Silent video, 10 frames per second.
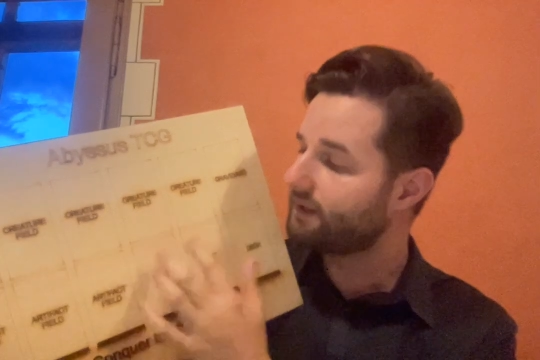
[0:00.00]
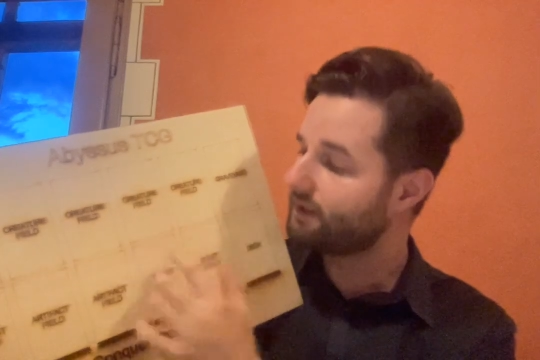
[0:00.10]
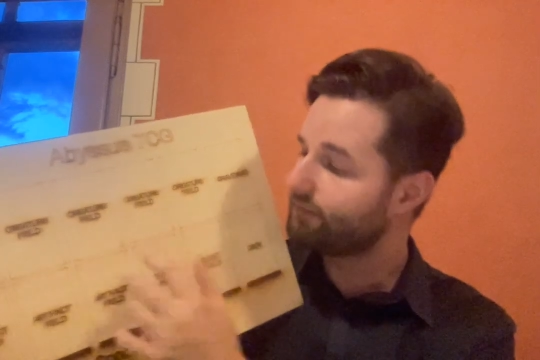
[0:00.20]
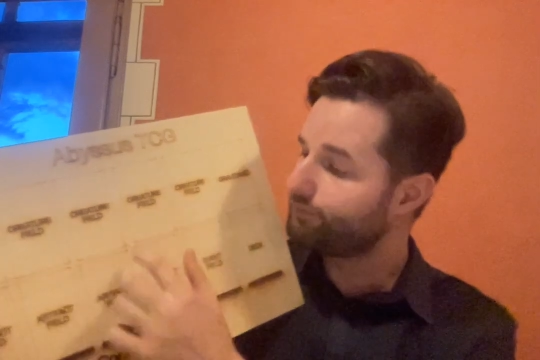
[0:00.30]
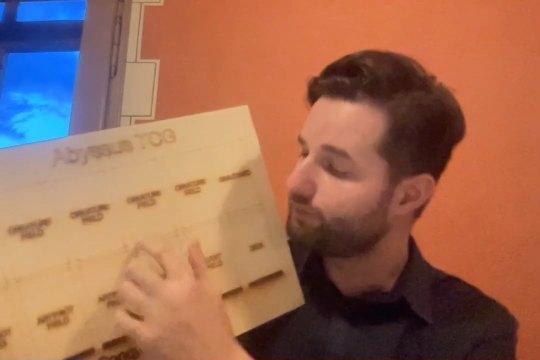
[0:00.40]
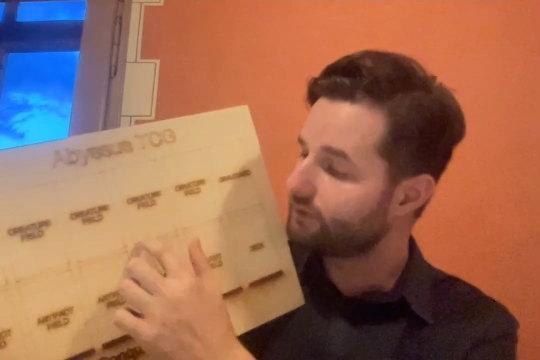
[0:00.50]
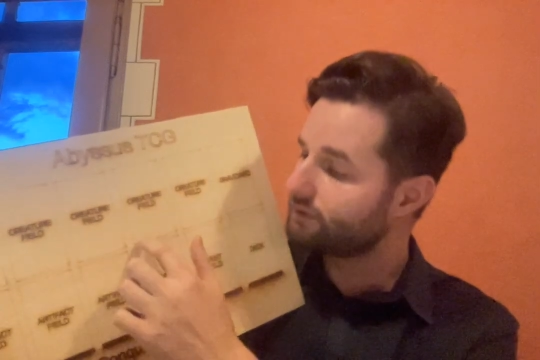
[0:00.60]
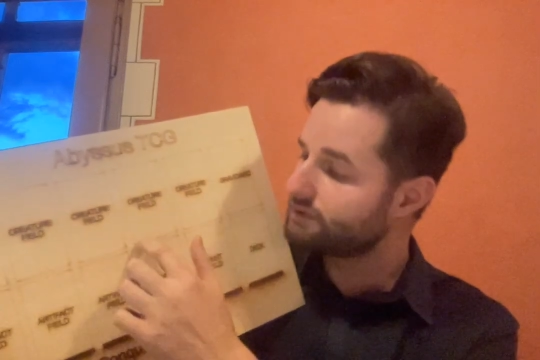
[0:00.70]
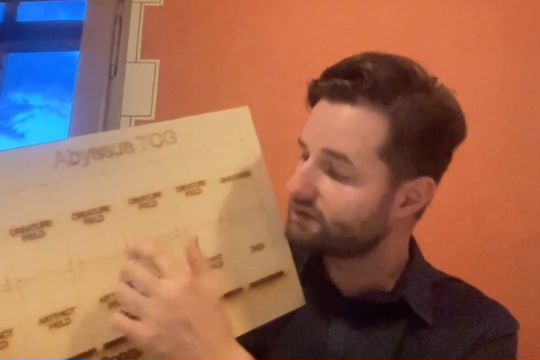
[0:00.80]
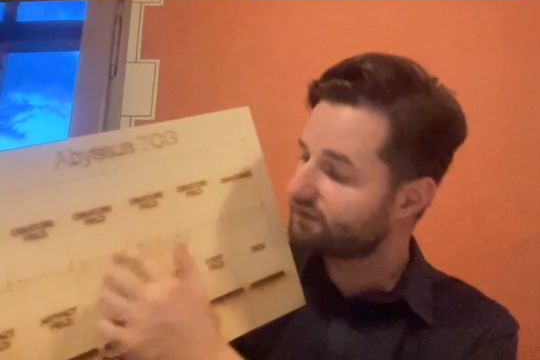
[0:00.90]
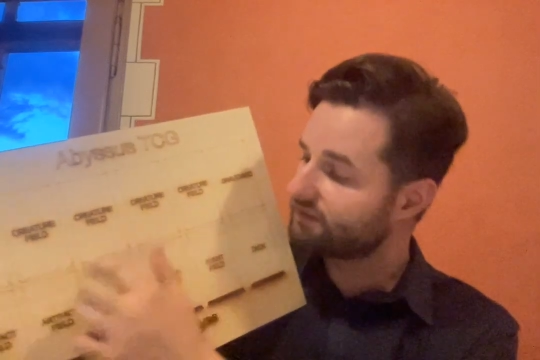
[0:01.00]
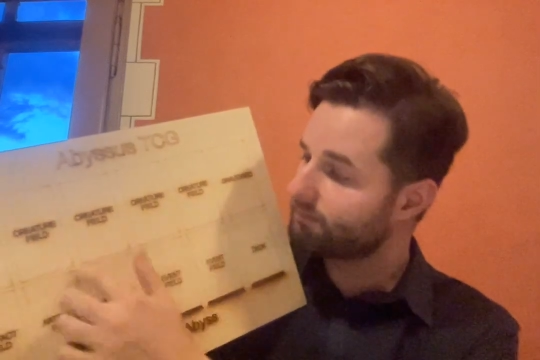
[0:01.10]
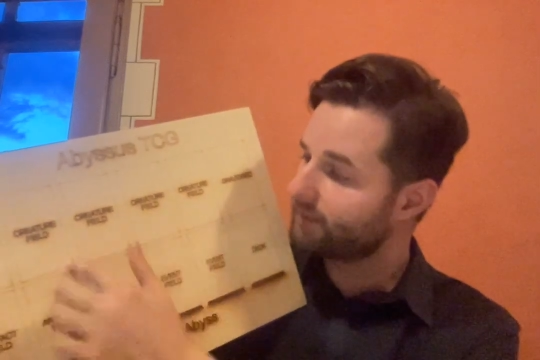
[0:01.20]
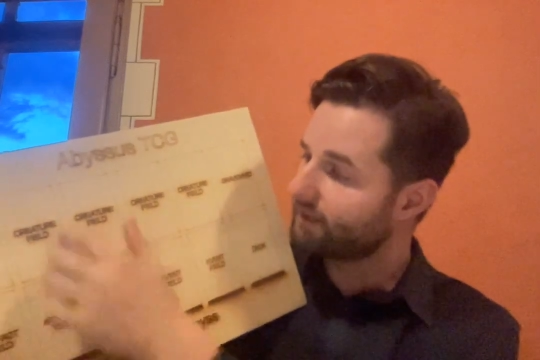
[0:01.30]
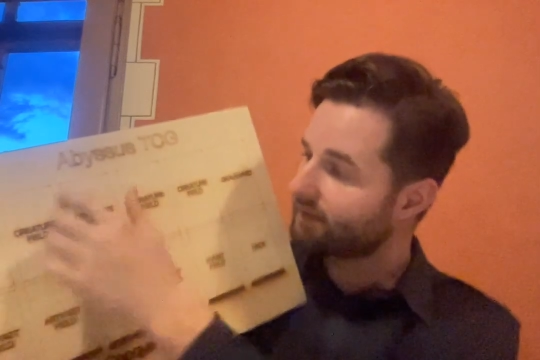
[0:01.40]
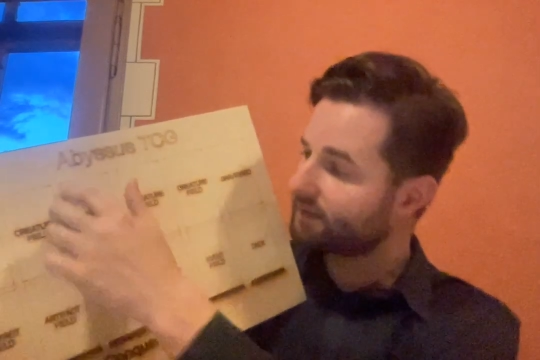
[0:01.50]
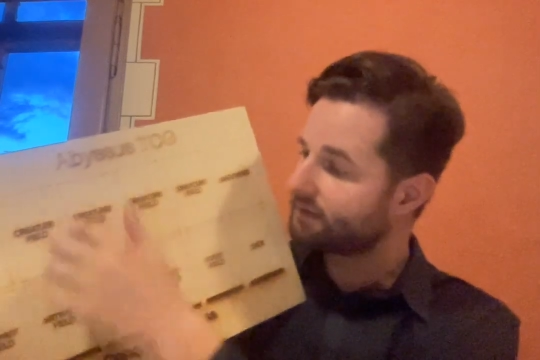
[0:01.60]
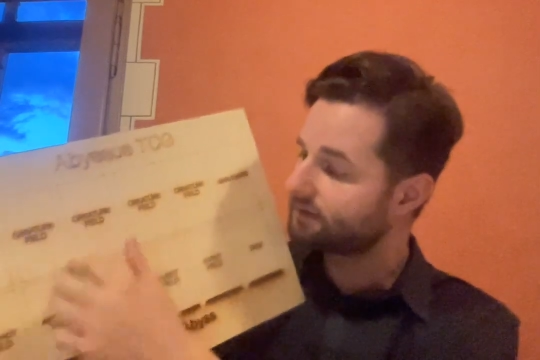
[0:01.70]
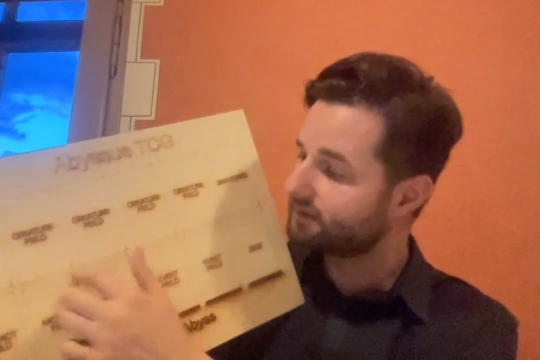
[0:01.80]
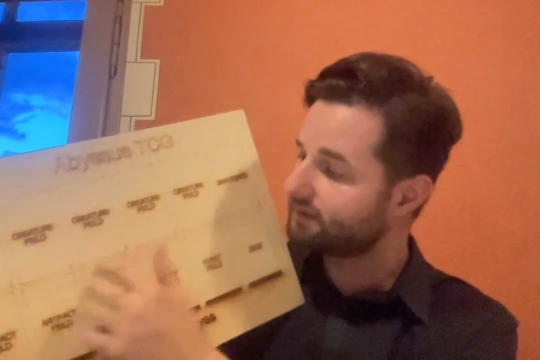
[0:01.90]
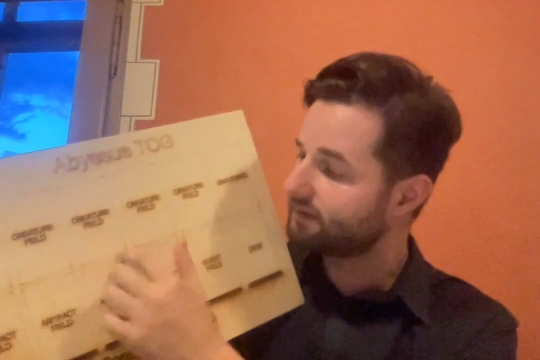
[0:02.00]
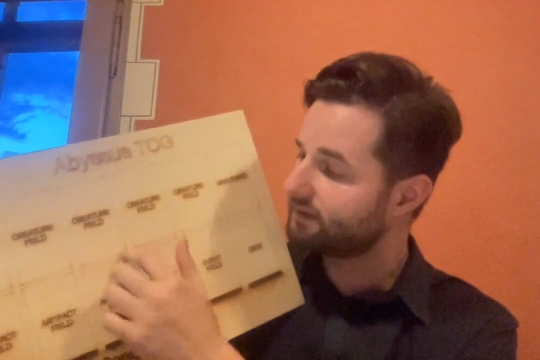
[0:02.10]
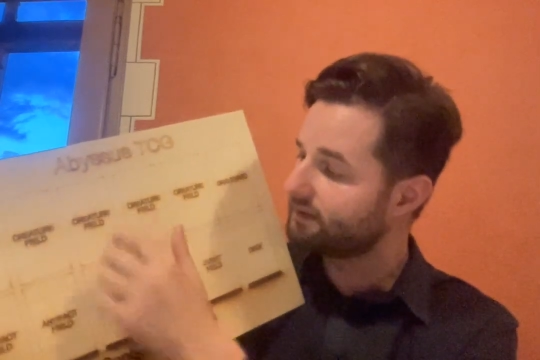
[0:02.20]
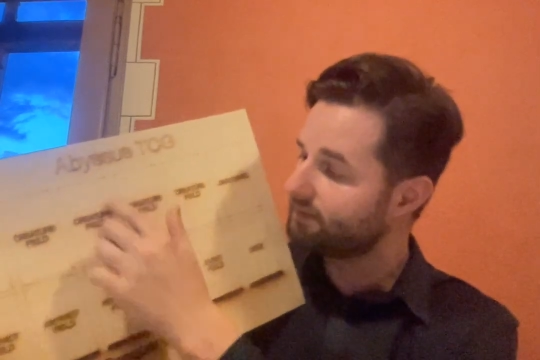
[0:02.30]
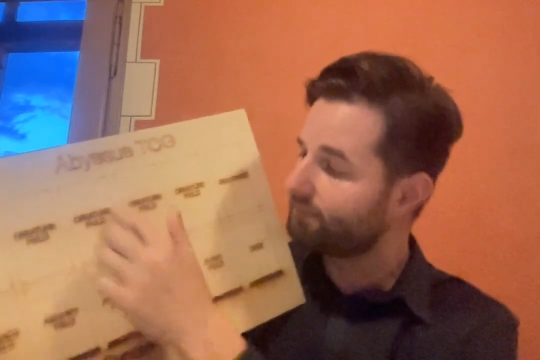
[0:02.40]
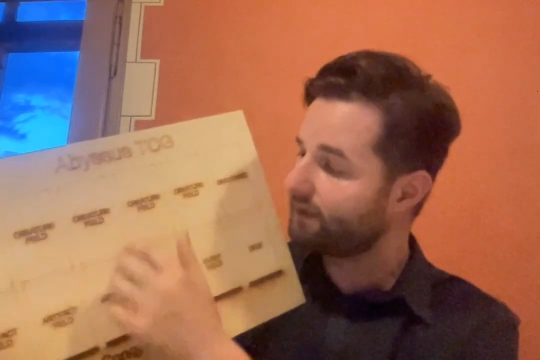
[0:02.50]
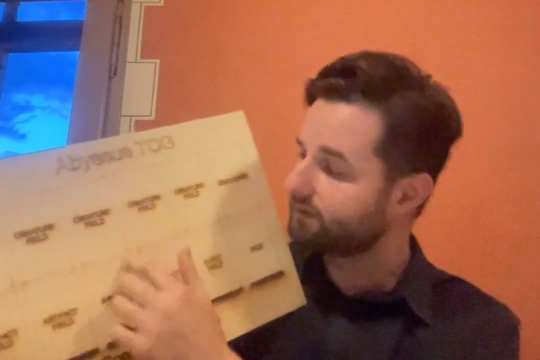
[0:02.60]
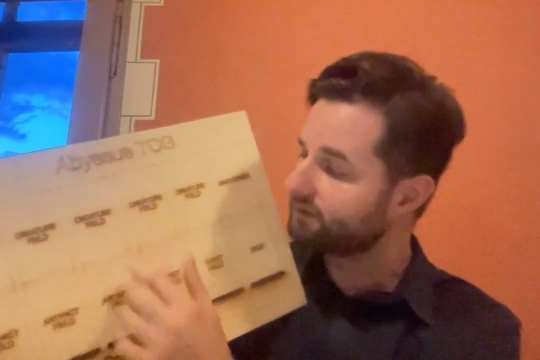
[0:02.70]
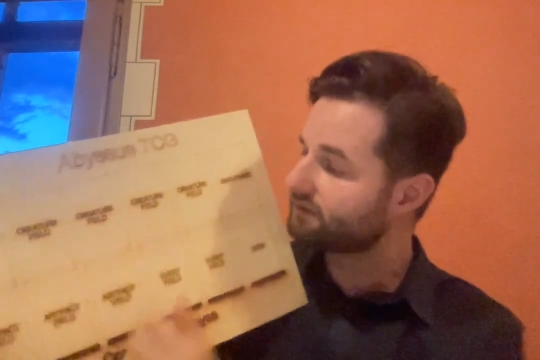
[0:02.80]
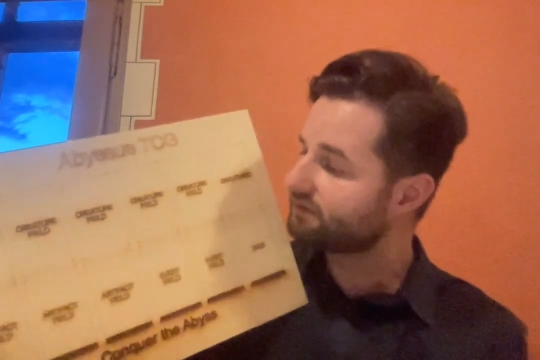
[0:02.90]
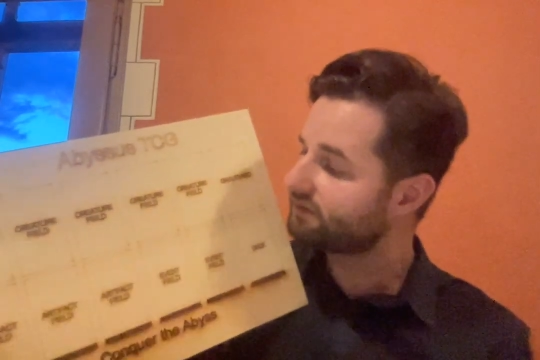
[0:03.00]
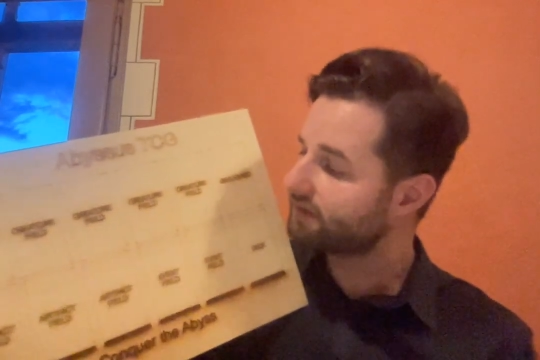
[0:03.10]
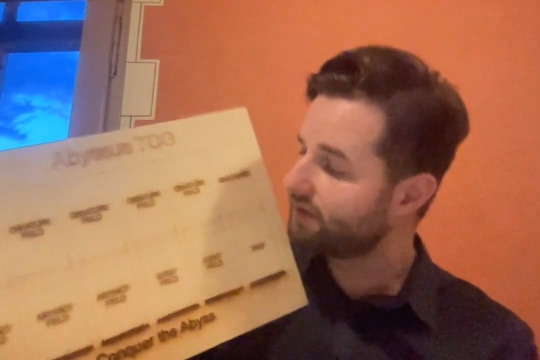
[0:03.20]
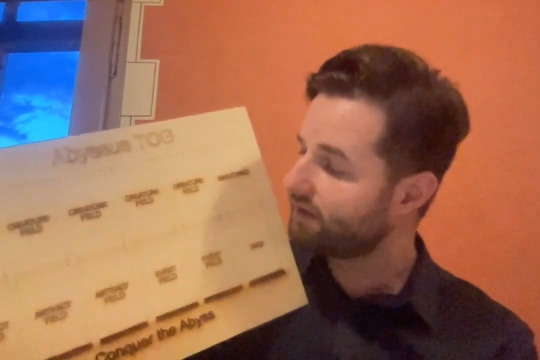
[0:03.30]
if you want to just mark the boundaries,